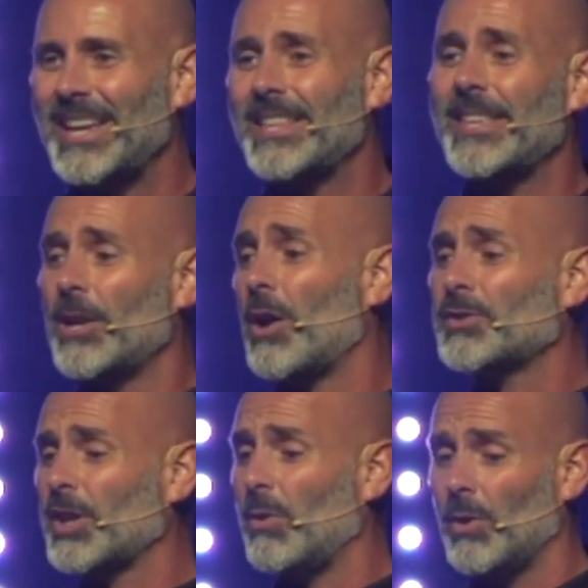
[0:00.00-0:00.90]
And then
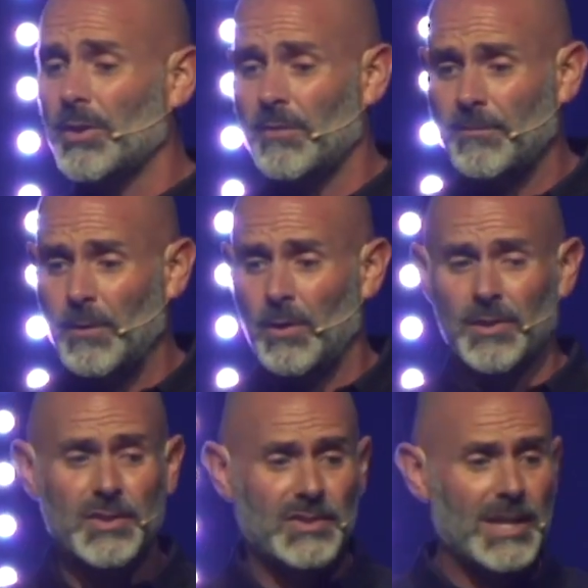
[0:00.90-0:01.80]
also on the, on the
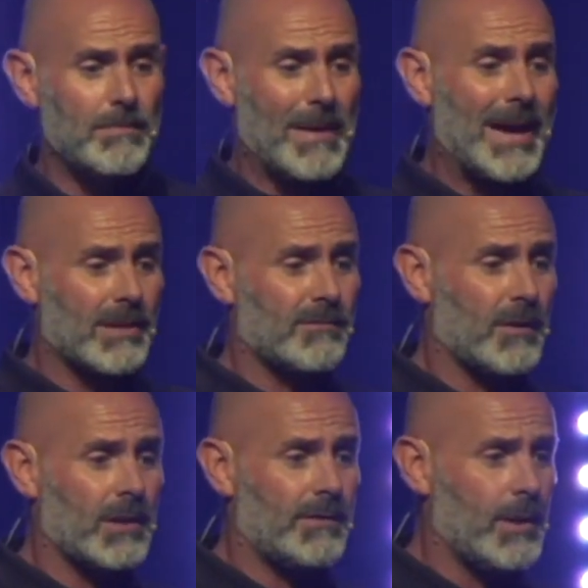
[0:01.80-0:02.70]
seat back in
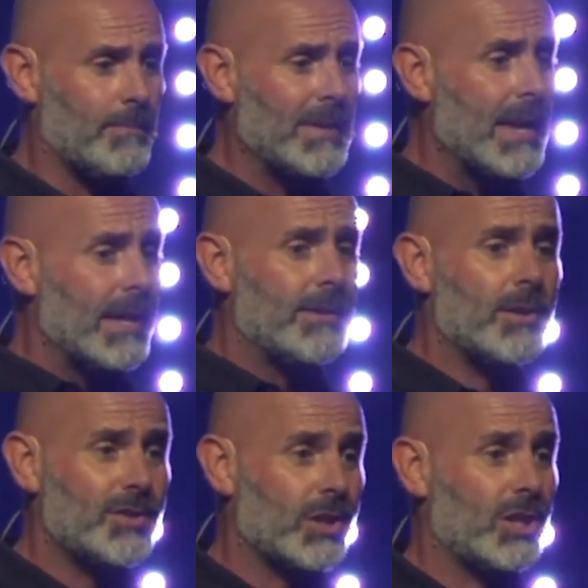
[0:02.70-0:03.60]
front of you,
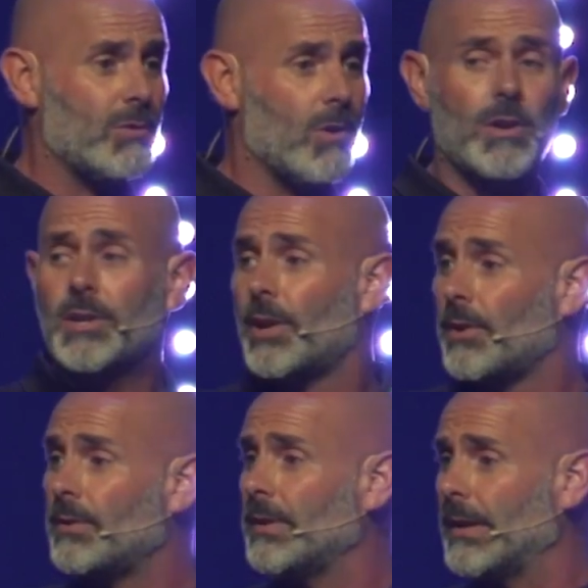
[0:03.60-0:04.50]
there's a QR code.